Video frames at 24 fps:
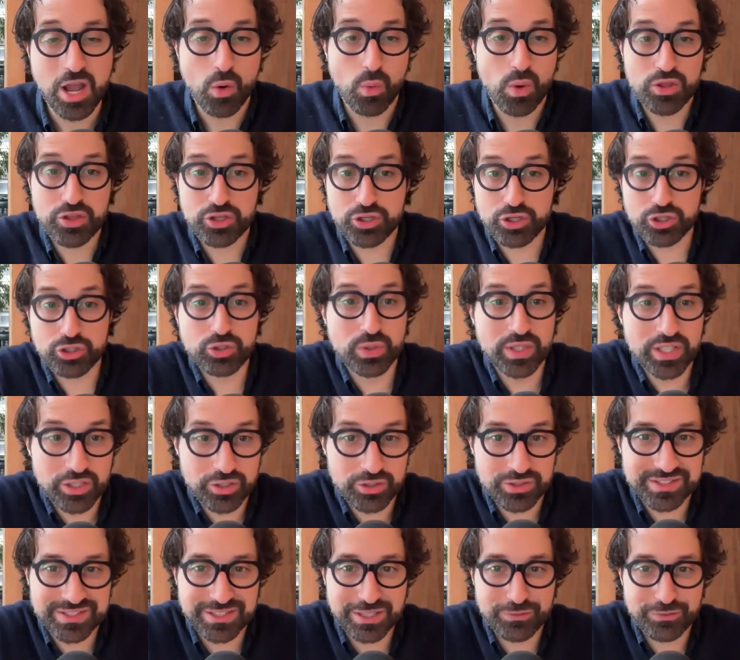Whether you're doing it
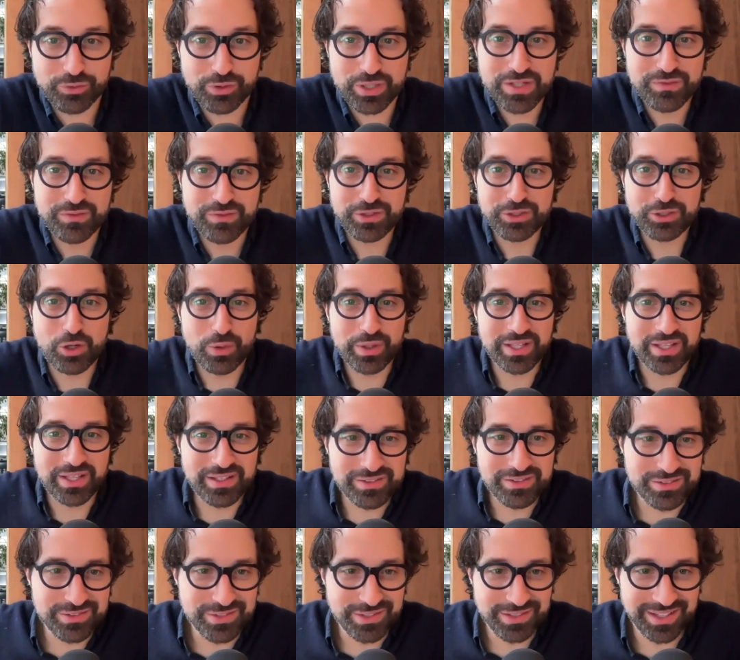yourself or even going
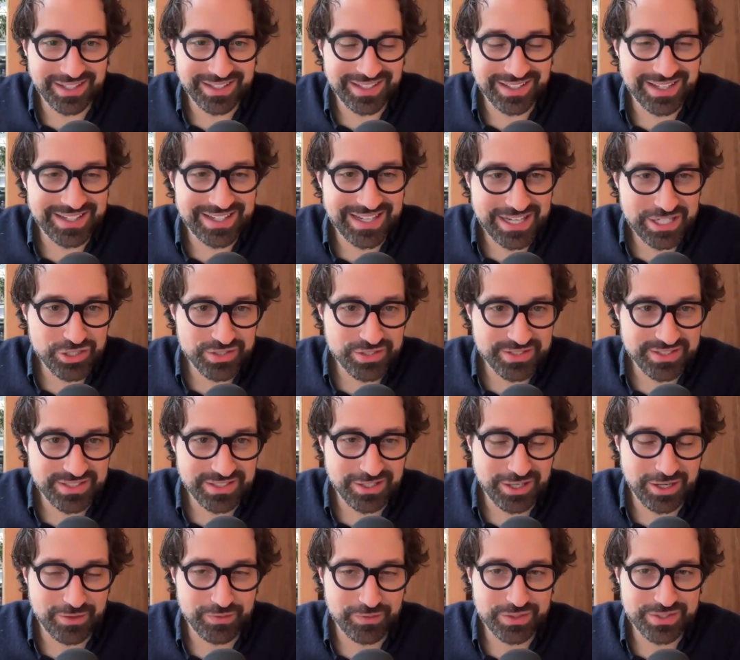into like an
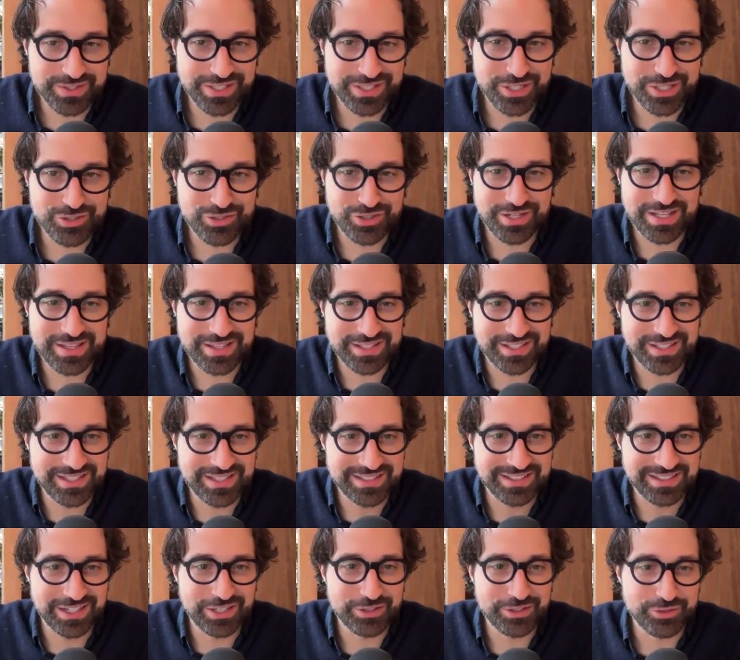agency conversation, I think you
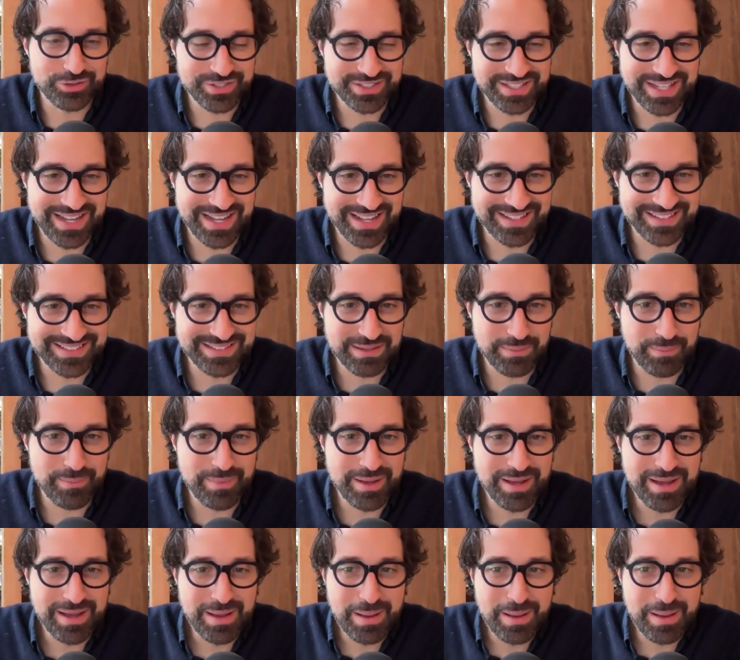need to understand some